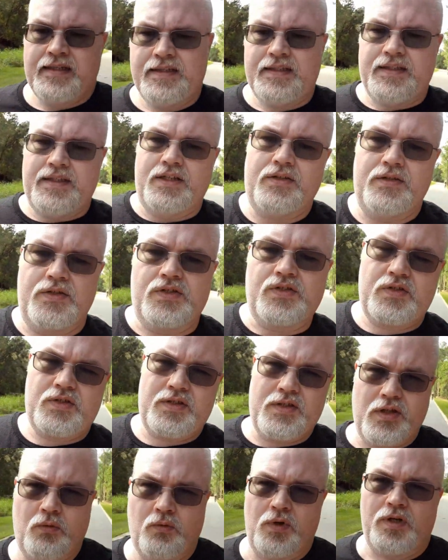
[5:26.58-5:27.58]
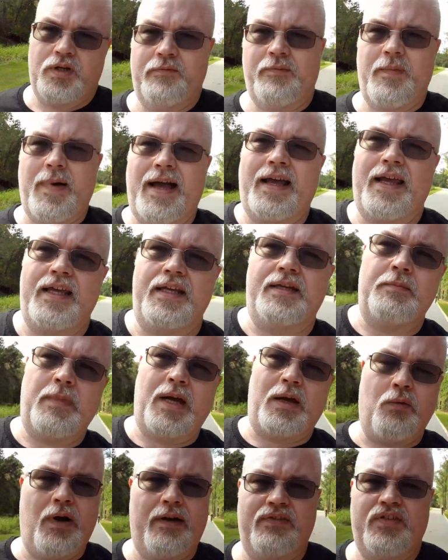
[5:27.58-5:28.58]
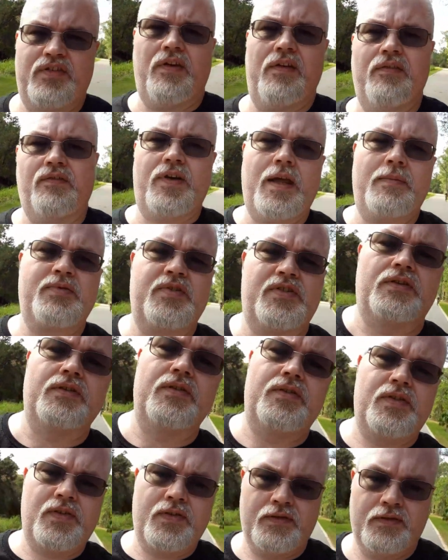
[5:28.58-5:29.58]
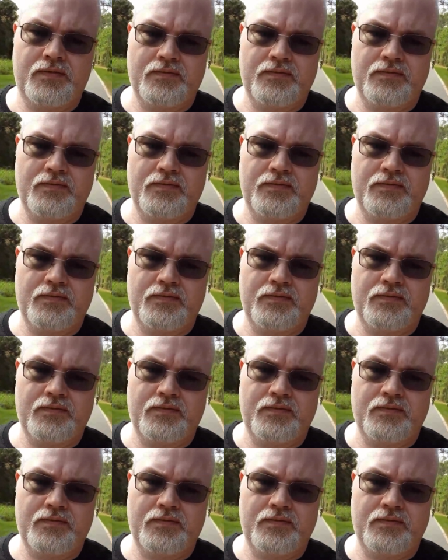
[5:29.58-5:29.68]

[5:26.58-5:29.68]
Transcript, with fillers: you know, is, you know, one of my and my wife's favorite episodes.